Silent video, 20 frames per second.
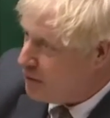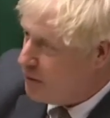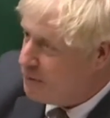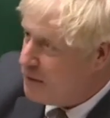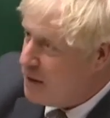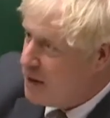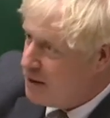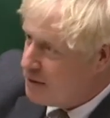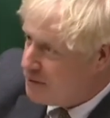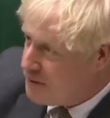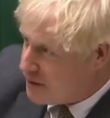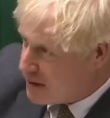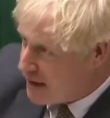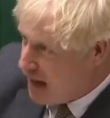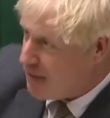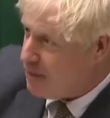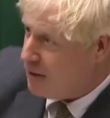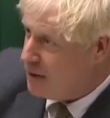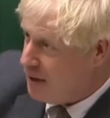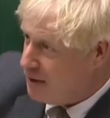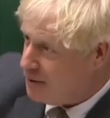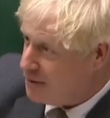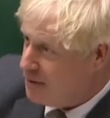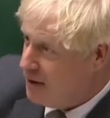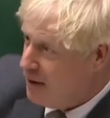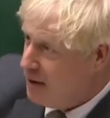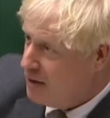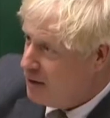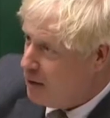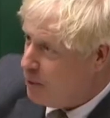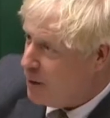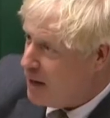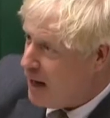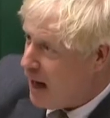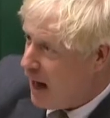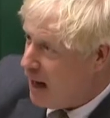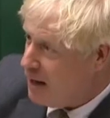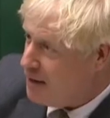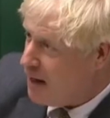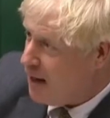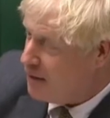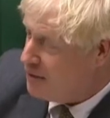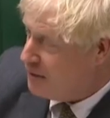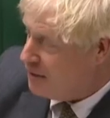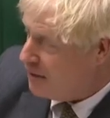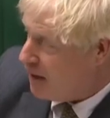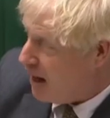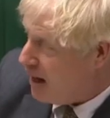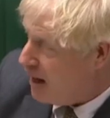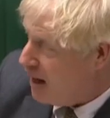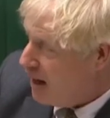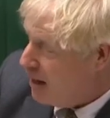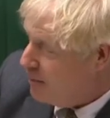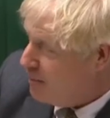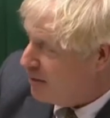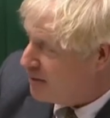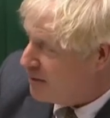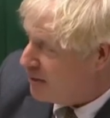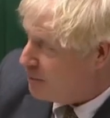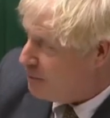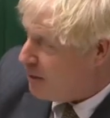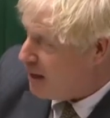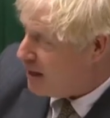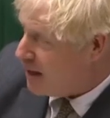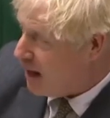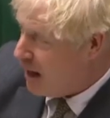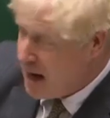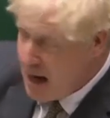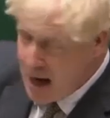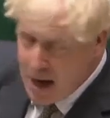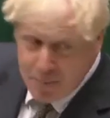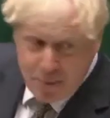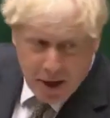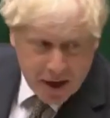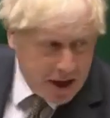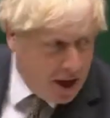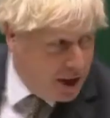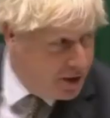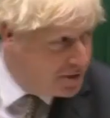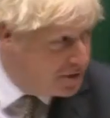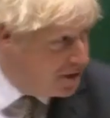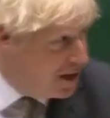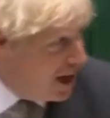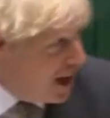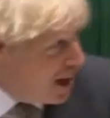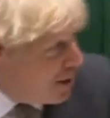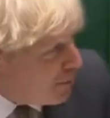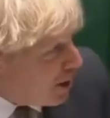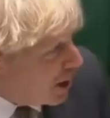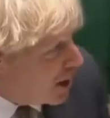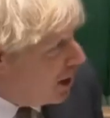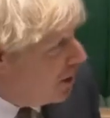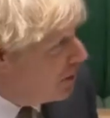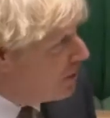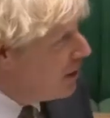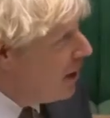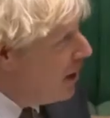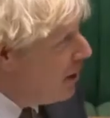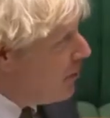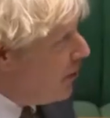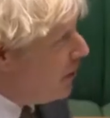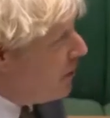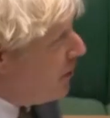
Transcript: of togetherness that we had yesterday, Mr. Speaker, because this